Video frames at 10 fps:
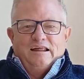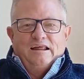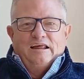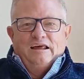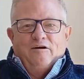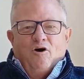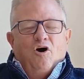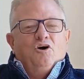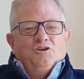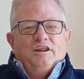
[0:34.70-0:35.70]
a
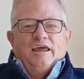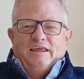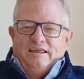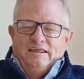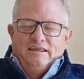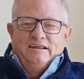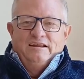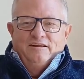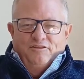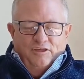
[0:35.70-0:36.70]
hard day
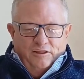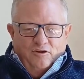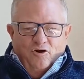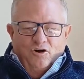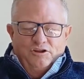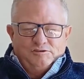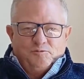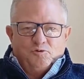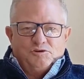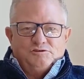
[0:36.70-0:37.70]
that God has
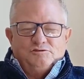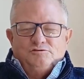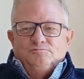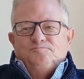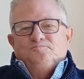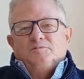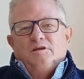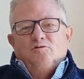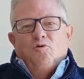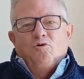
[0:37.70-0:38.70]
brought us through.
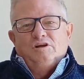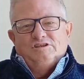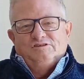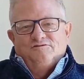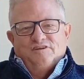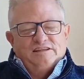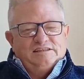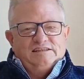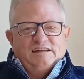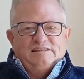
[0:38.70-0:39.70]
In August of
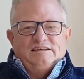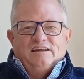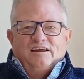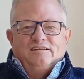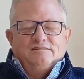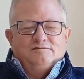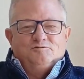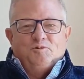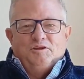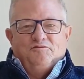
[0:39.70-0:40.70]
1999, that's
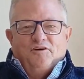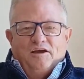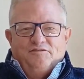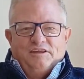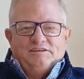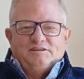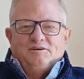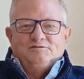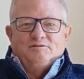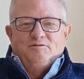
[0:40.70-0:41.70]
25 years ago,
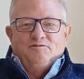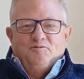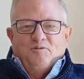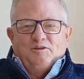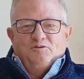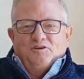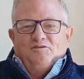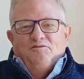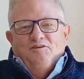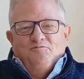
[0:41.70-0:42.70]
some of you might not
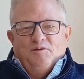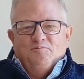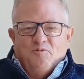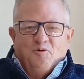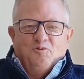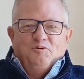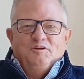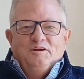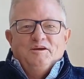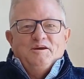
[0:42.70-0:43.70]
even have been born,
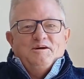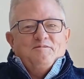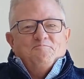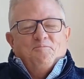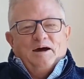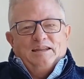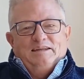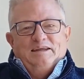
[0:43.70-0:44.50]
but